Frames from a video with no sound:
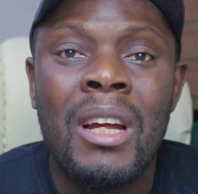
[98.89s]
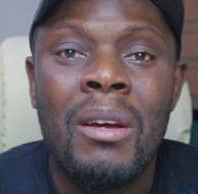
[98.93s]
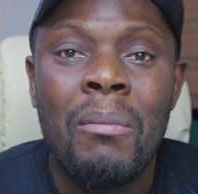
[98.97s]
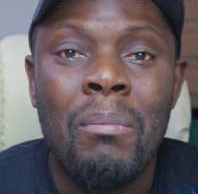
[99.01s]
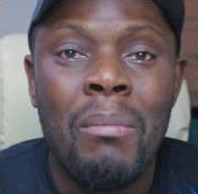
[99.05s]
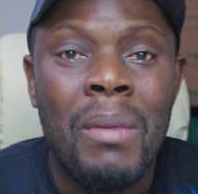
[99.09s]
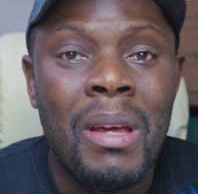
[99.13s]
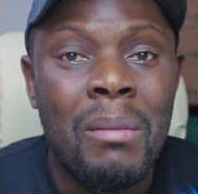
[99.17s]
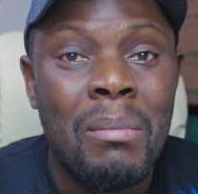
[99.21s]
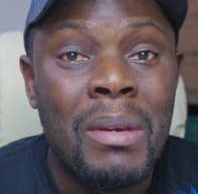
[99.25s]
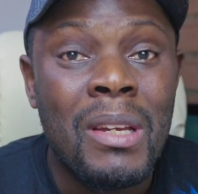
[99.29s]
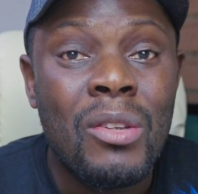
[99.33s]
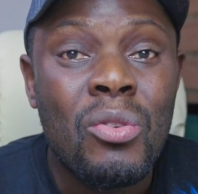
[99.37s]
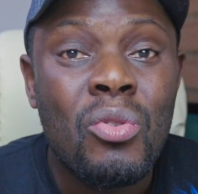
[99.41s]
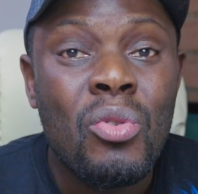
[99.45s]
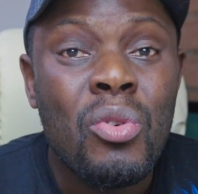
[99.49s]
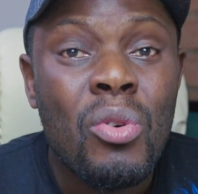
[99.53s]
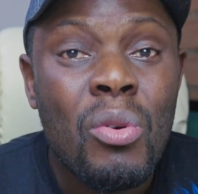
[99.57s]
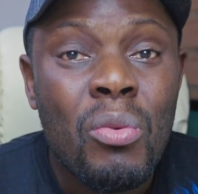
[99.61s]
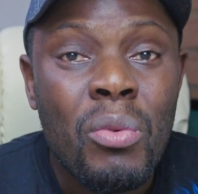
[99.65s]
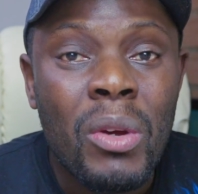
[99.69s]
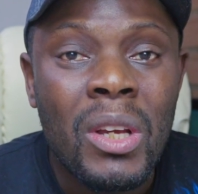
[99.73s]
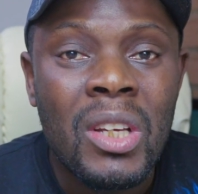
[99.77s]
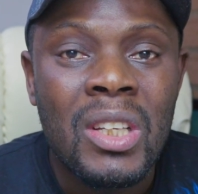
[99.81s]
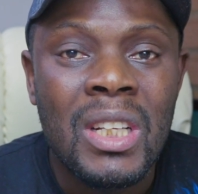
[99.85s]
Maybe 2
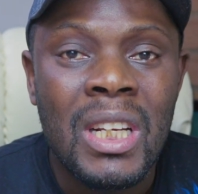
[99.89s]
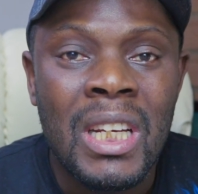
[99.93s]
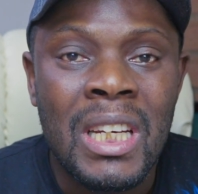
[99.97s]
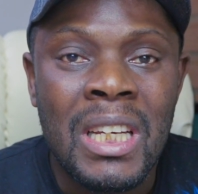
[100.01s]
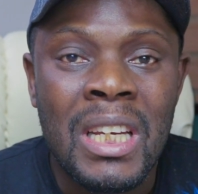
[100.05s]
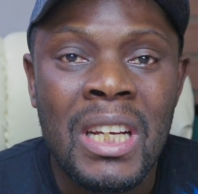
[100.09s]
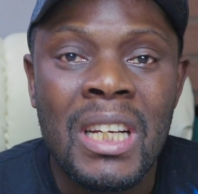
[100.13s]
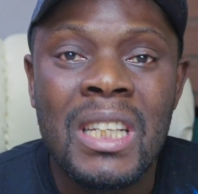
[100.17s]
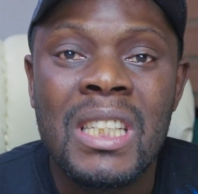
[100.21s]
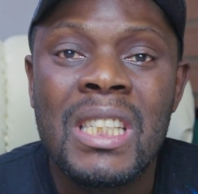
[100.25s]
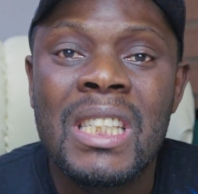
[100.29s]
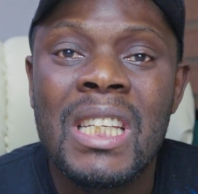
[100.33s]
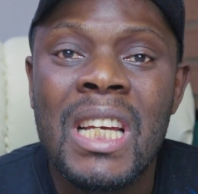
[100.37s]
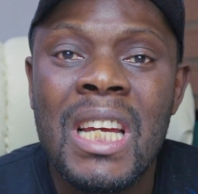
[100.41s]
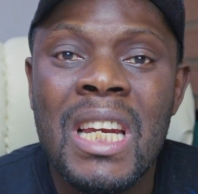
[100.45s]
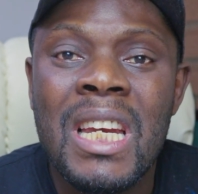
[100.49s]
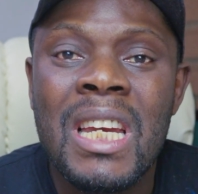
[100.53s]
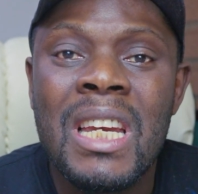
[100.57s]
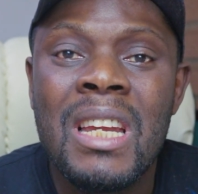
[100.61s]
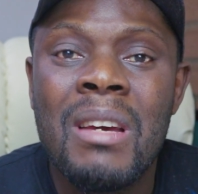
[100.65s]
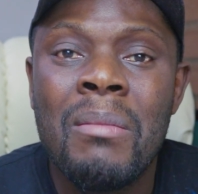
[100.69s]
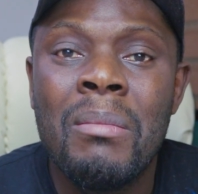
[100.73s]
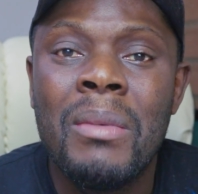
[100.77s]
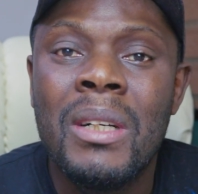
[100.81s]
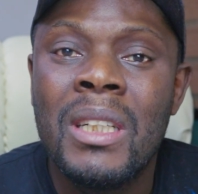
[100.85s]
weeks later, send
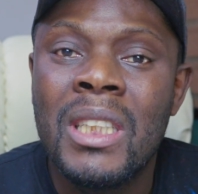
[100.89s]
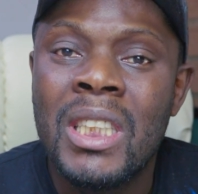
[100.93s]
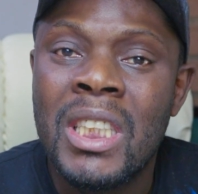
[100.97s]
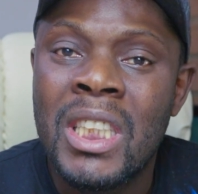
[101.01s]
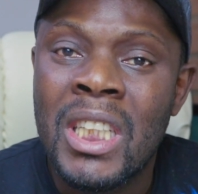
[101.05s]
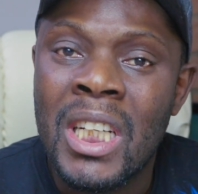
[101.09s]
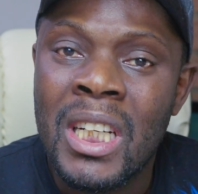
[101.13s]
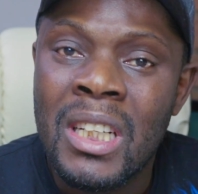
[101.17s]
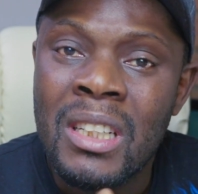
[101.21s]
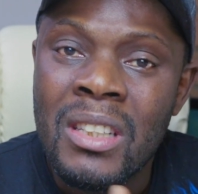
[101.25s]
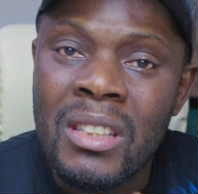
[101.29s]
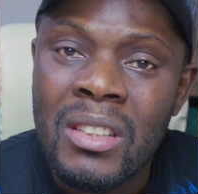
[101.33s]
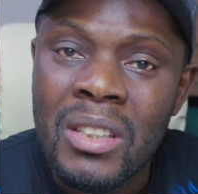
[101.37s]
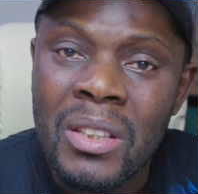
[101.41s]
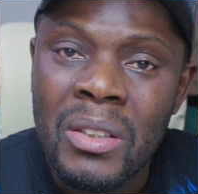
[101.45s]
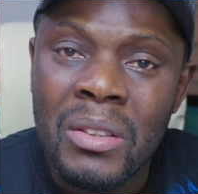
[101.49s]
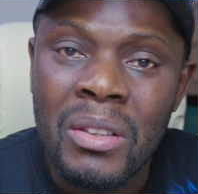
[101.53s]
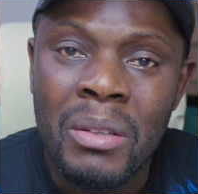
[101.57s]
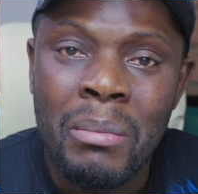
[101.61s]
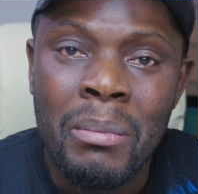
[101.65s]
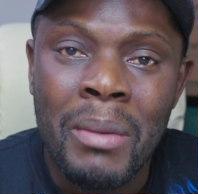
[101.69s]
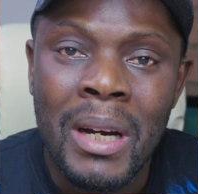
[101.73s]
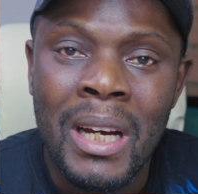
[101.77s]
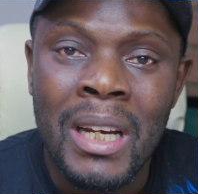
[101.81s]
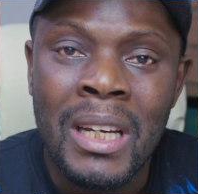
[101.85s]
them a gentle
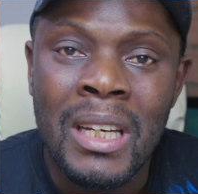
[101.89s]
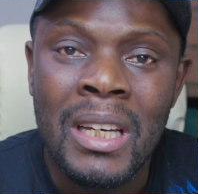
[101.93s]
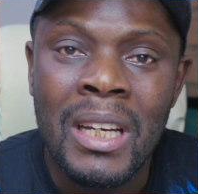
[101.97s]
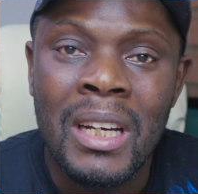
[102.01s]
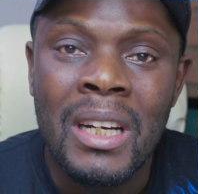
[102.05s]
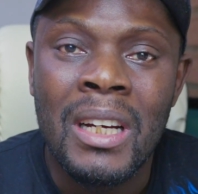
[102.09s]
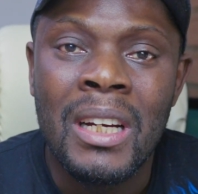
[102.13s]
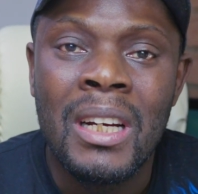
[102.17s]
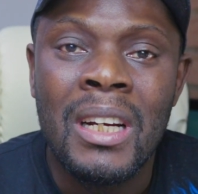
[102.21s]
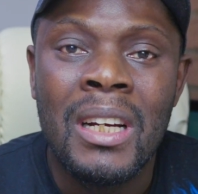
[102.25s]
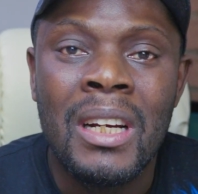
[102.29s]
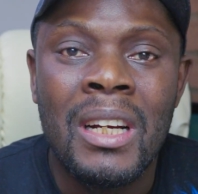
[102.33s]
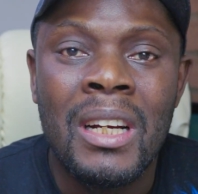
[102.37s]
reminder